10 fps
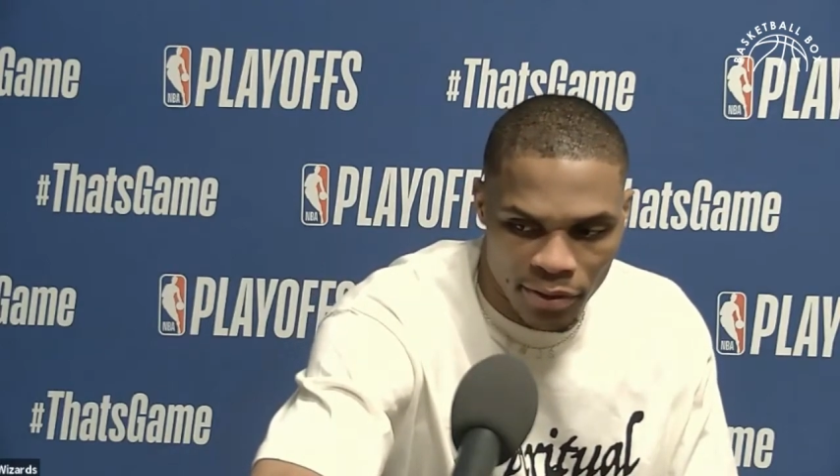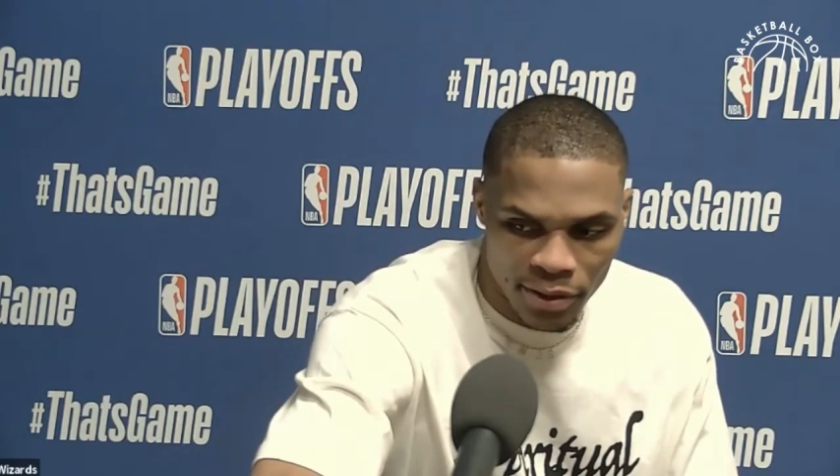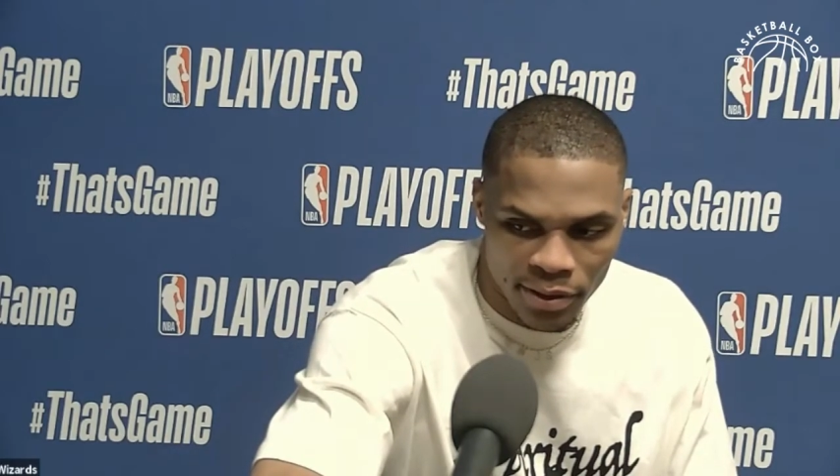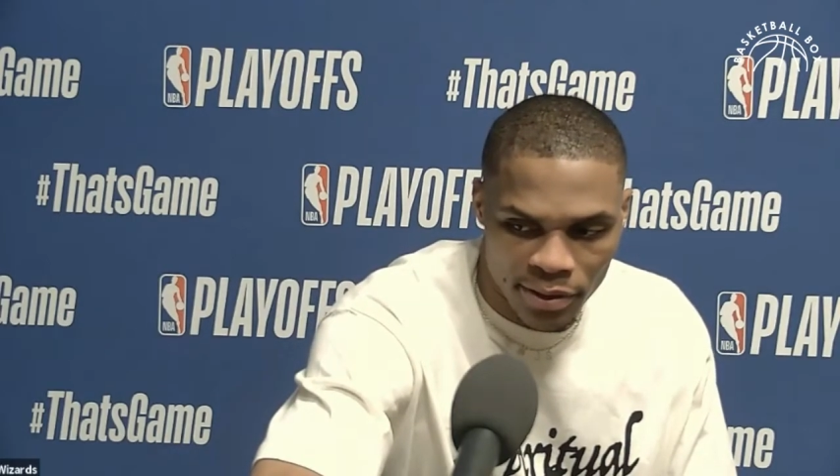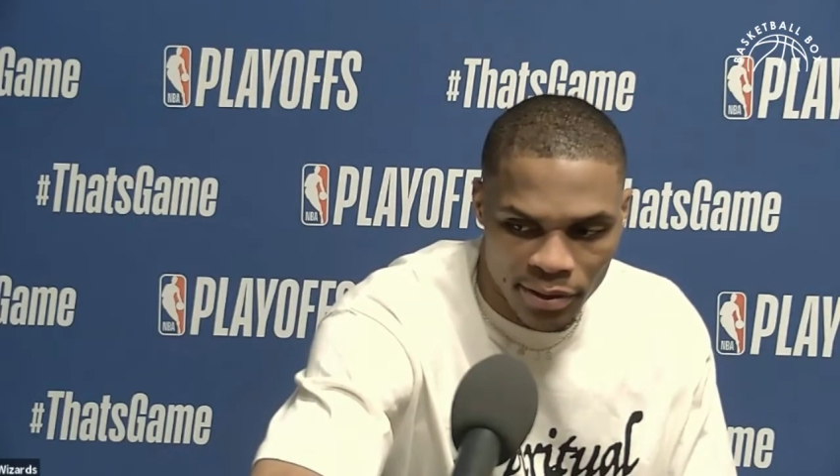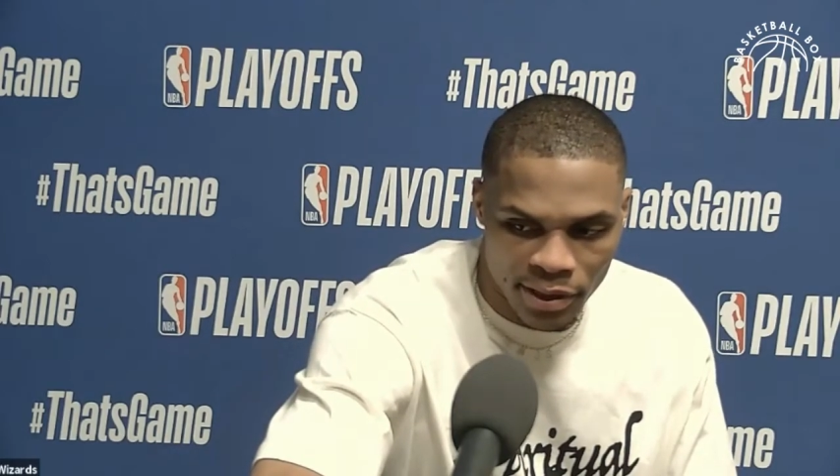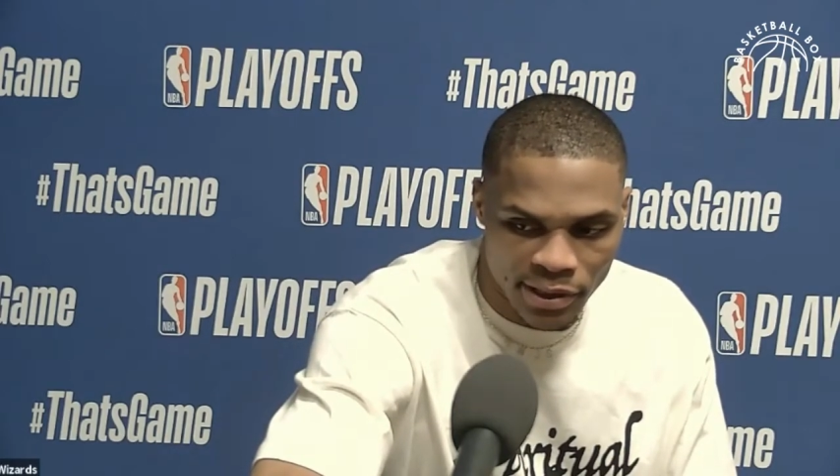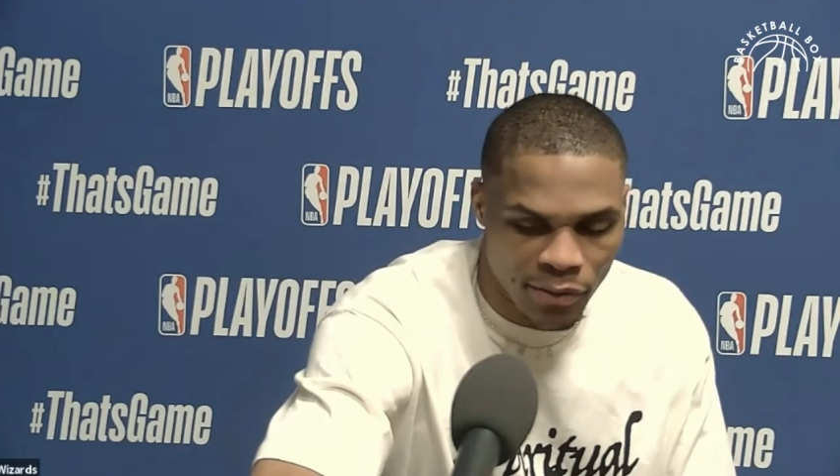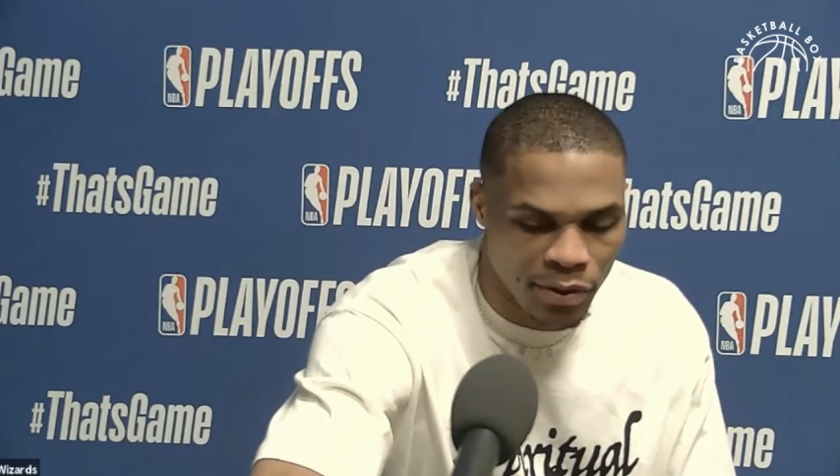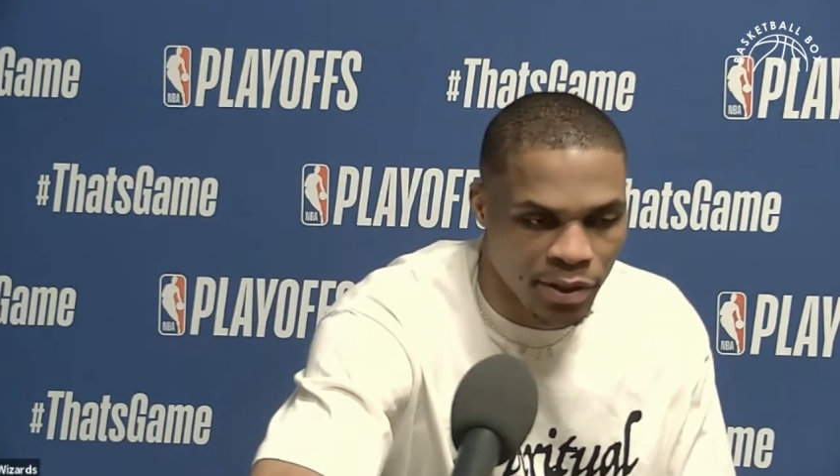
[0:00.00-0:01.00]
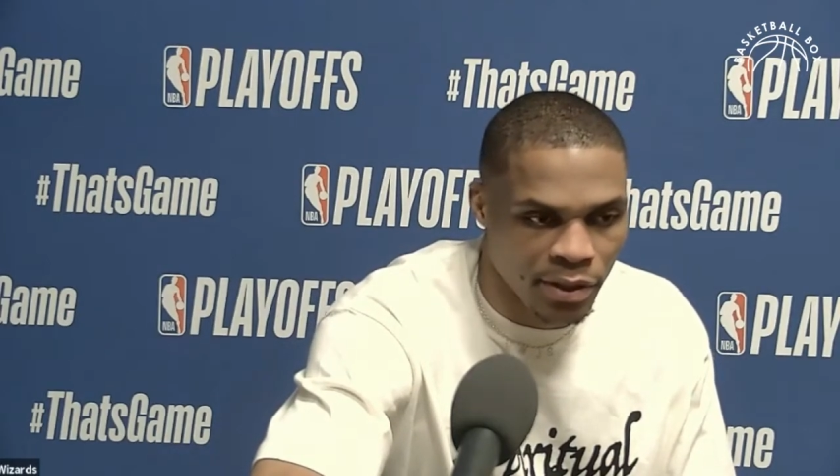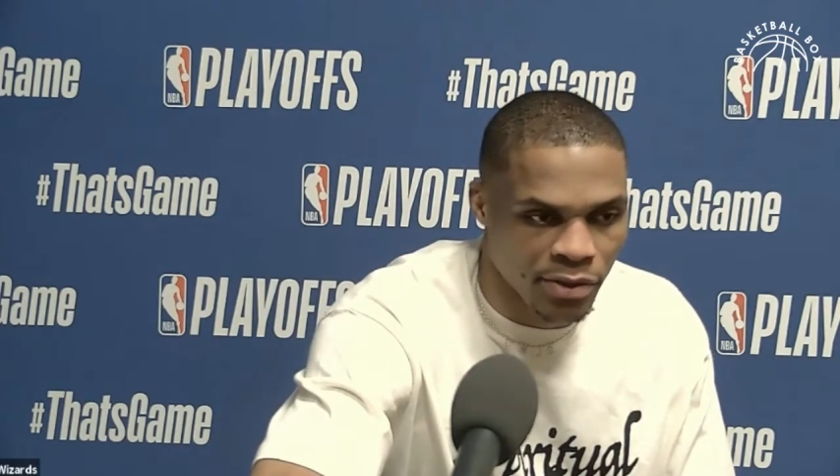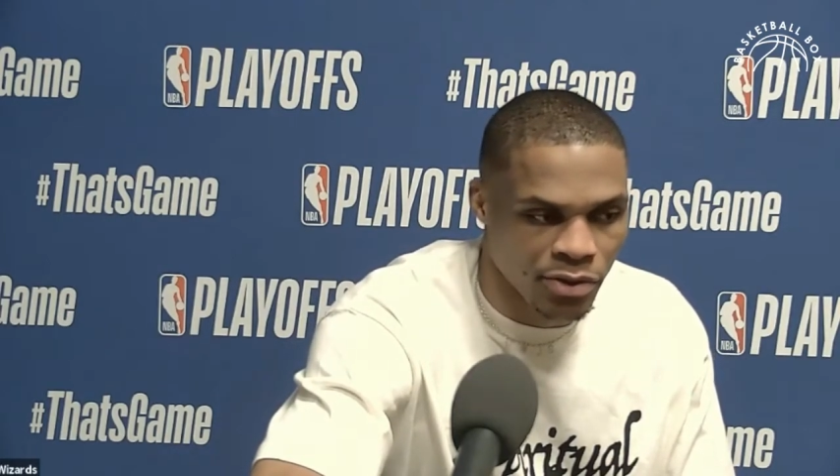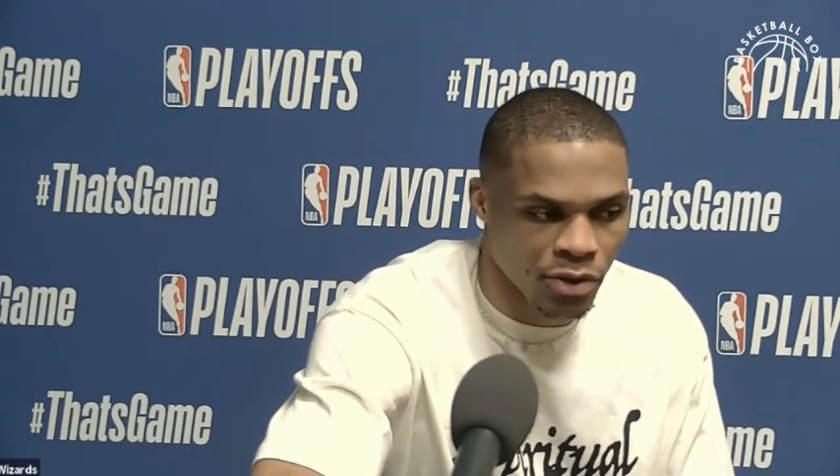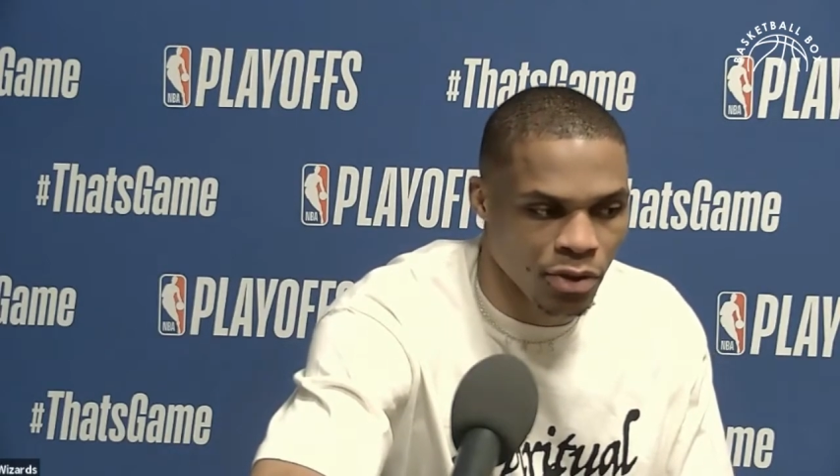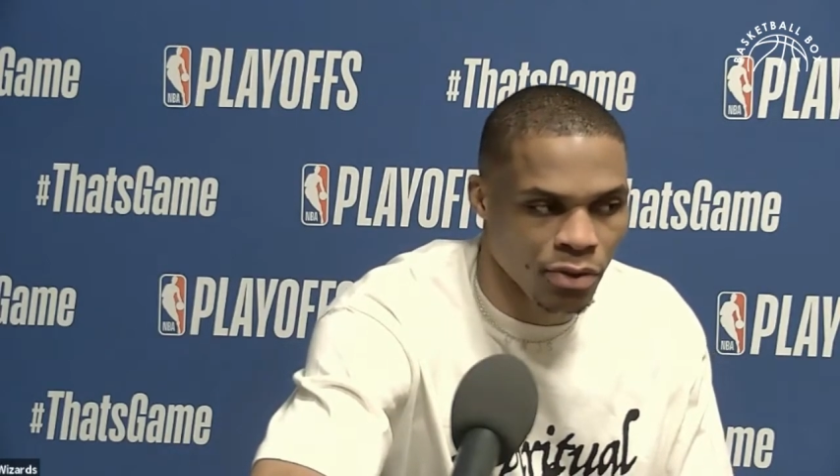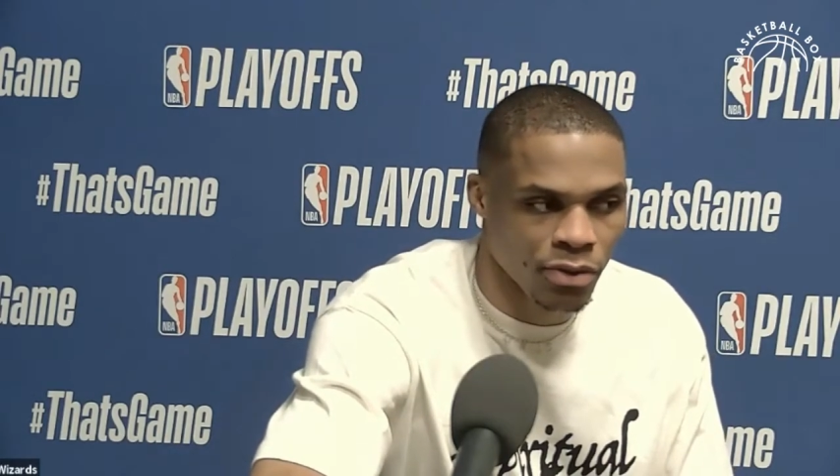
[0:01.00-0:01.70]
really that we control.